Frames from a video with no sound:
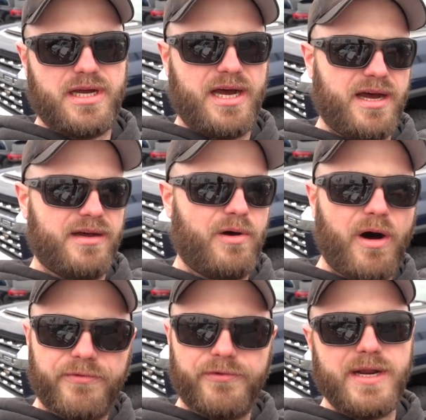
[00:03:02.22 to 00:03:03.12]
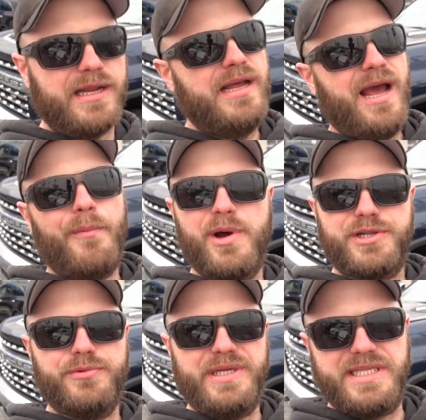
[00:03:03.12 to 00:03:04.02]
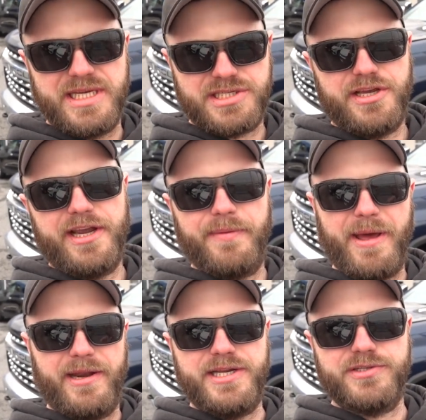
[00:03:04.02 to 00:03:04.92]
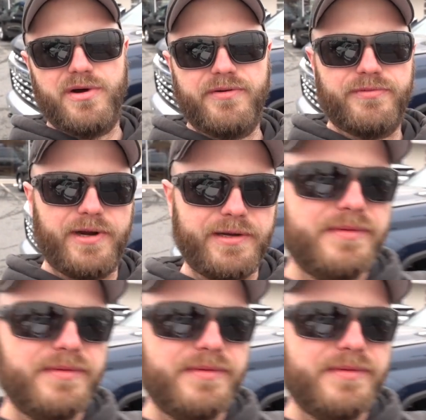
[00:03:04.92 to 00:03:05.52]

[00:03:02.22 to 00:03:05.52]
offering and what do we dislike about each offering.